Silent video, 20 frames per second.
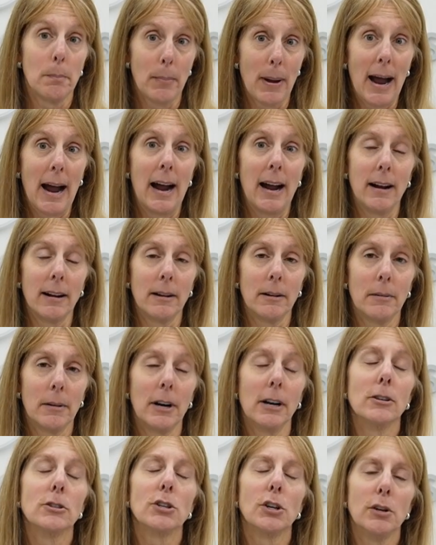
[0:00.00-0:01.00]
bag,
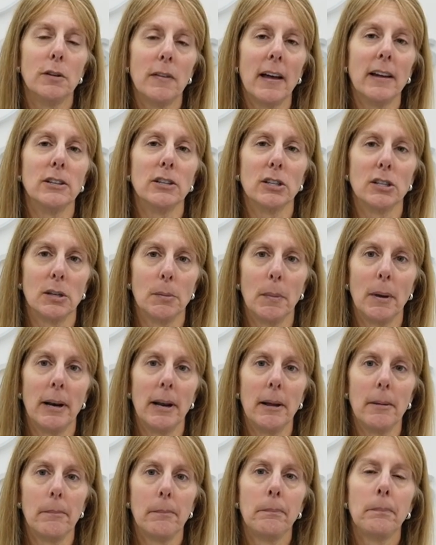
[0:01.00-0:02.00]
and I'll show you that in just a
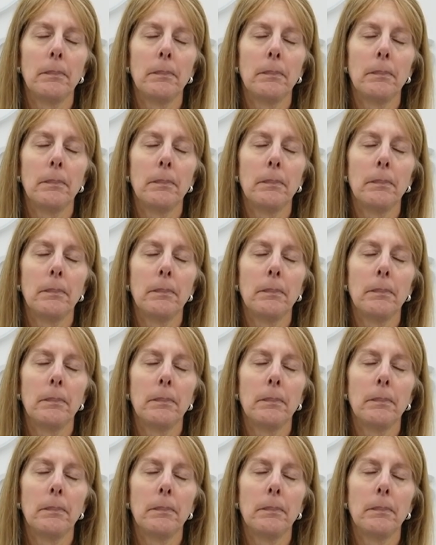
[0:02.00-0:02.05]
minute.